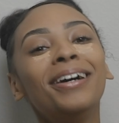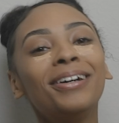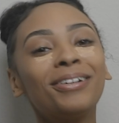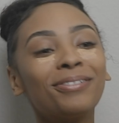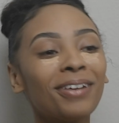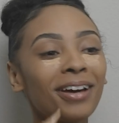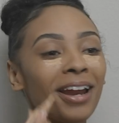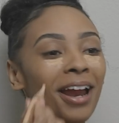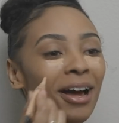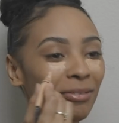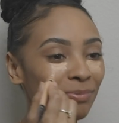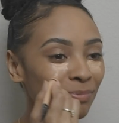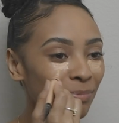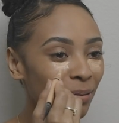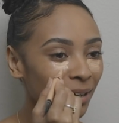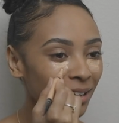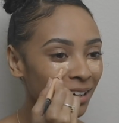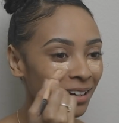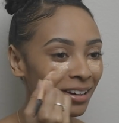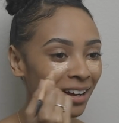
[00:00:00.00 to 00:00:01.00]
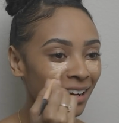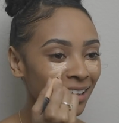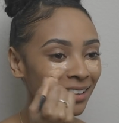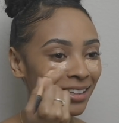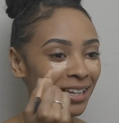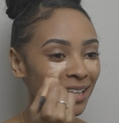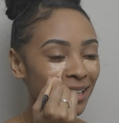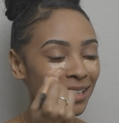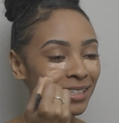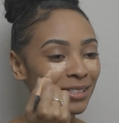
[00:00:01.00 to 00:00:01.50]
when I'm putting on
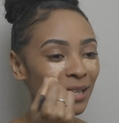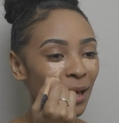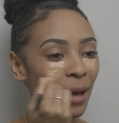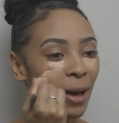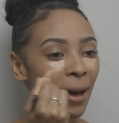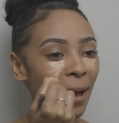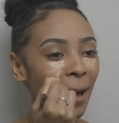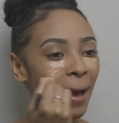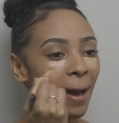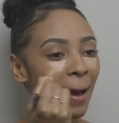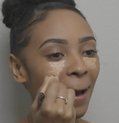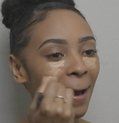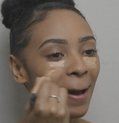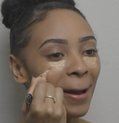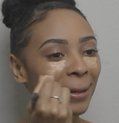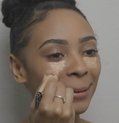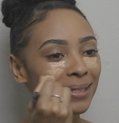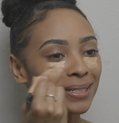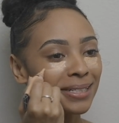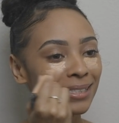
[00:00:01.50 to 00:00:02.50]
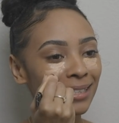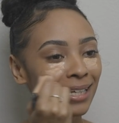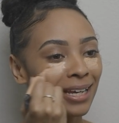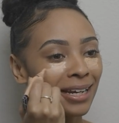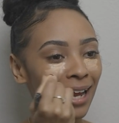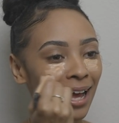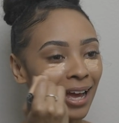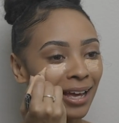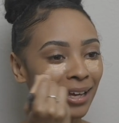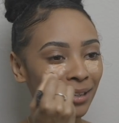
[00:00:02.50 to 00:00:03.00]
this. I just
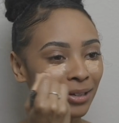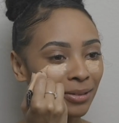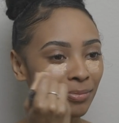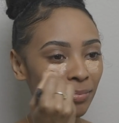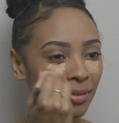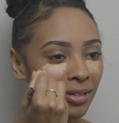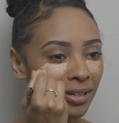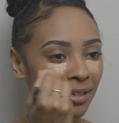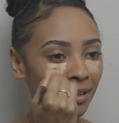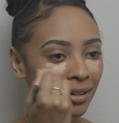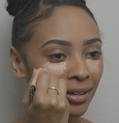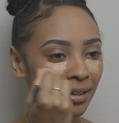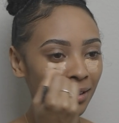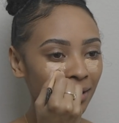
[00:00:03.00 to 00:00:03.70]
cannot help it.